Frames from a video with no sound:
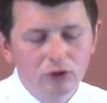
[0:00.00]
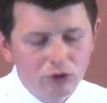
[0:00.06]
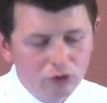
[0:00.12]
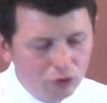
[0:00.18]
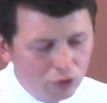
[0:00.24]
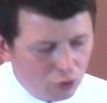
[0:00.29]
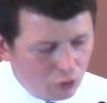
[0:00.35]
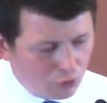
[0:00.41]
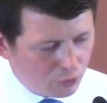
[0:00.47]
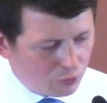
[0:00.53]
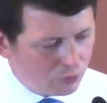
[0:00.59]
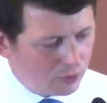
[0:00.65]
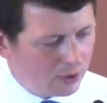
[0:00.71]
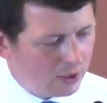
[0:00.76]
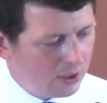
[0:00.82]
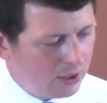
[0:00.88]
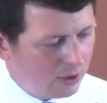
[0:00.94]

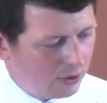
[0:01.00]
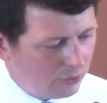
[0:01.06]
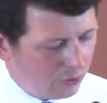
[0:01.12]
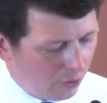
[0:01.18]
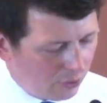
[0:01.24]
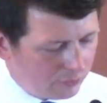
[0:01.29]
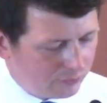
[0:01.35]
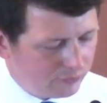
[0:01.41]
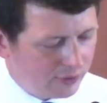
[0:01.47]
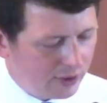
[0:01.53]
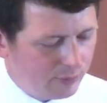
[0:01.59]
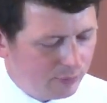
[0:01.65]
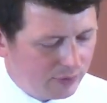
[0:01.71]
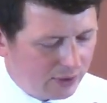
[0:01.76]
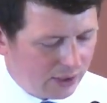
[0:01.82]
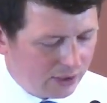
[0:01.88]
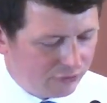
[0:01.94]
No
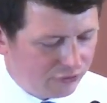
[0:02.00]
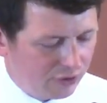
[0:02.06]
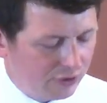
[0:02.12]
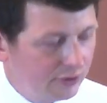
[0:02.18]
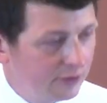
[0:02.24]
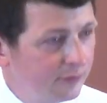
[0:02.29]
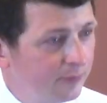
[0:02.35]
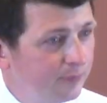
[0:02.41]
condemnation.